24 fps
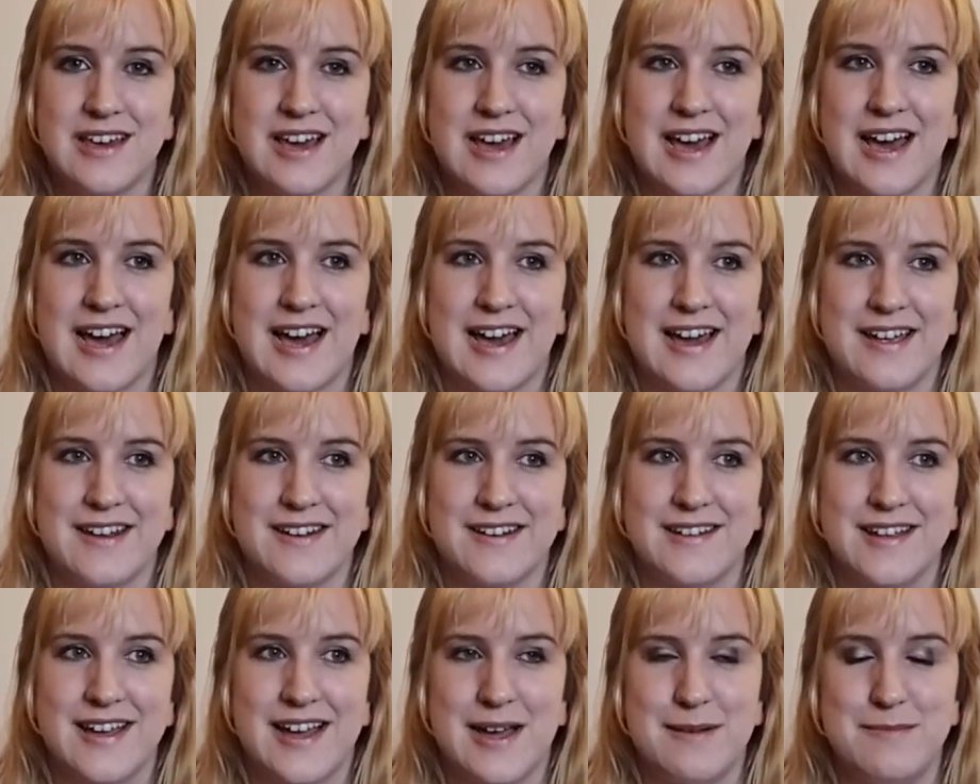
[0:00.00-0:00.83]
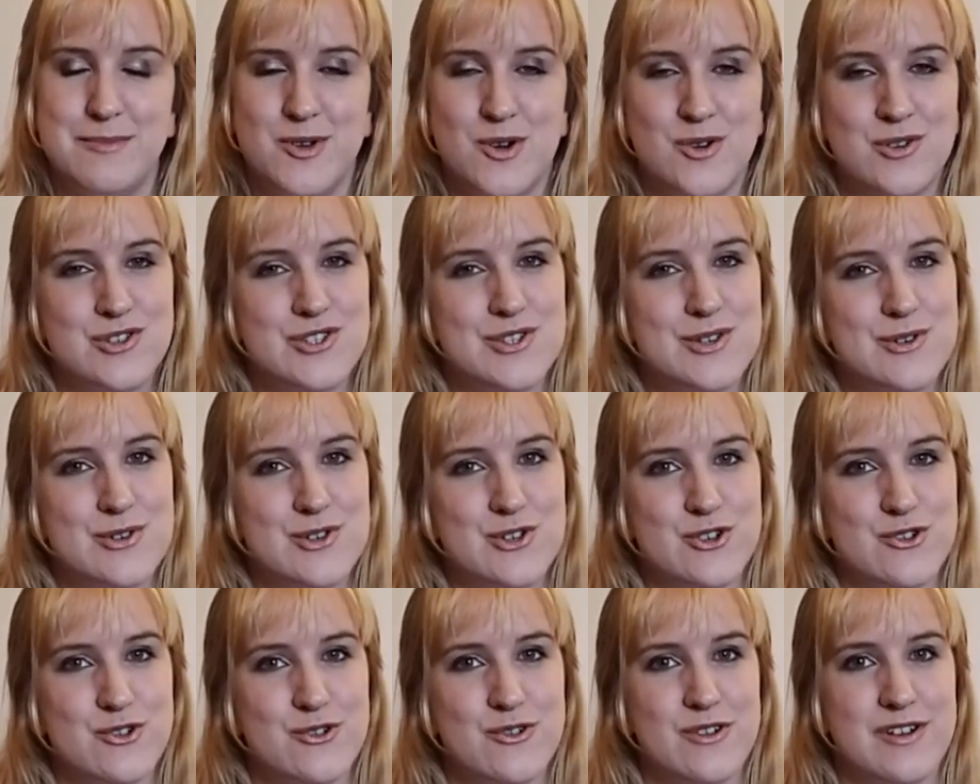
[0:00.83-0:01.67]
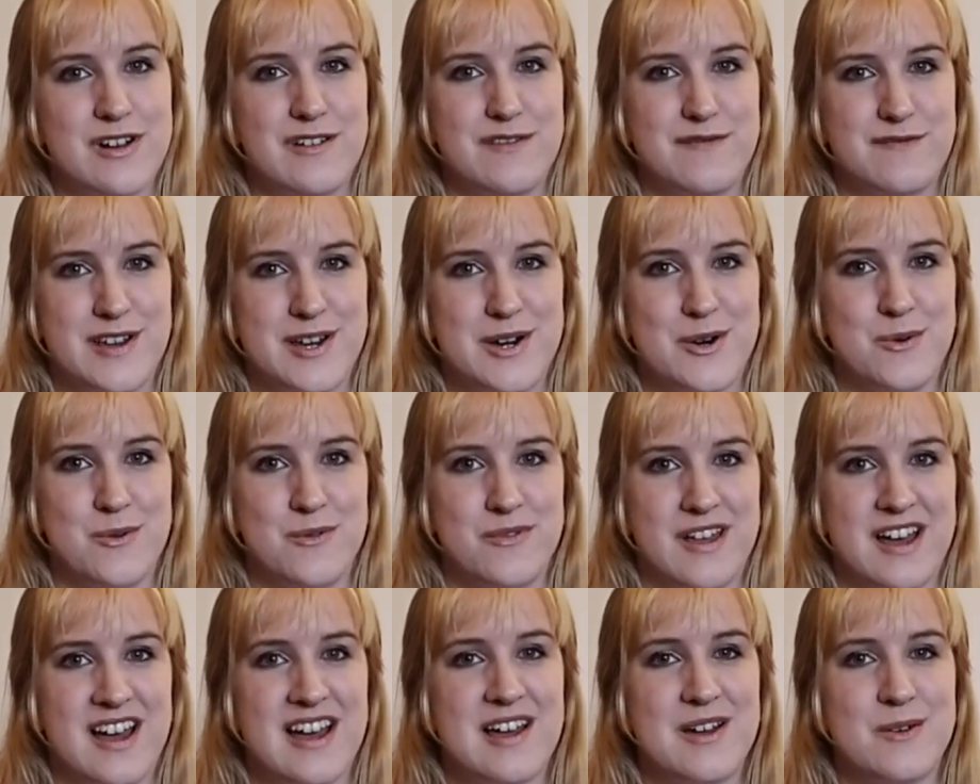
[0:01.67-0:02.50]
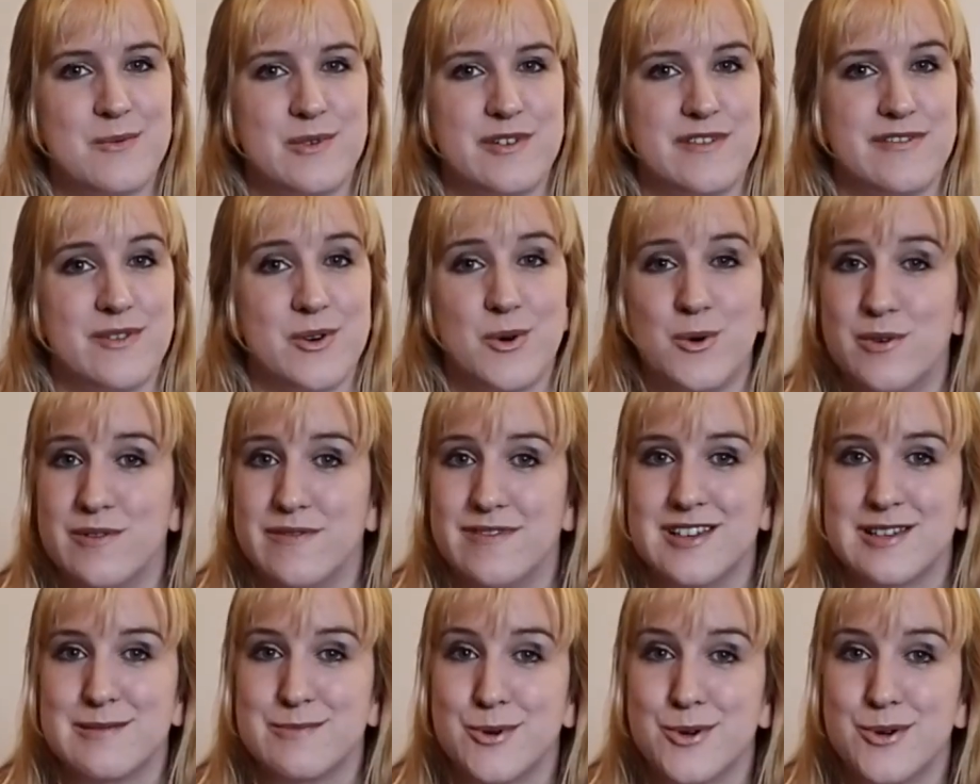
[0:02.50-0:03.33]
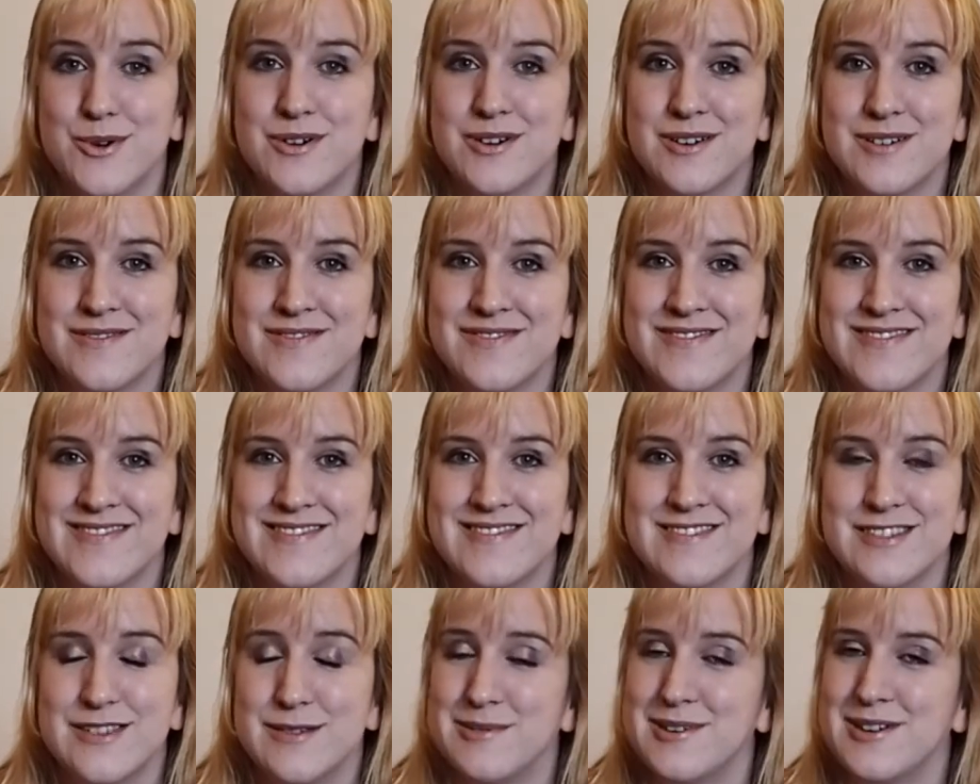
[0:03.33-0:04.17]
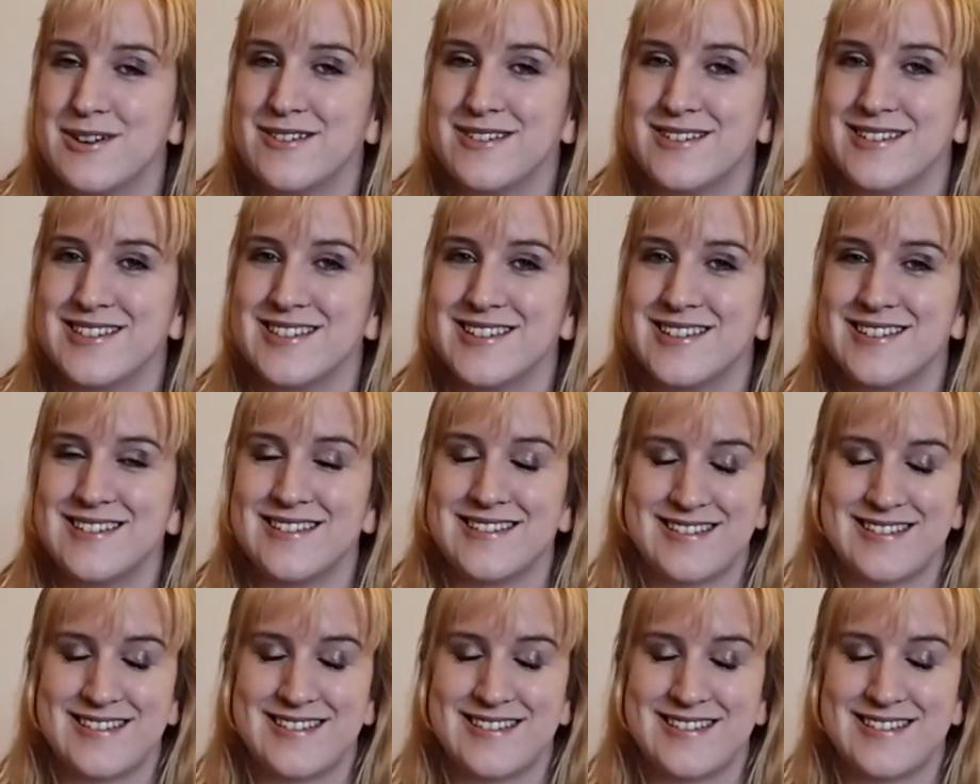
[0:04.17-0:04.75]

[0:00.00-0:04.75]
And I'm not so sure I felt that with all of this book, to be honest.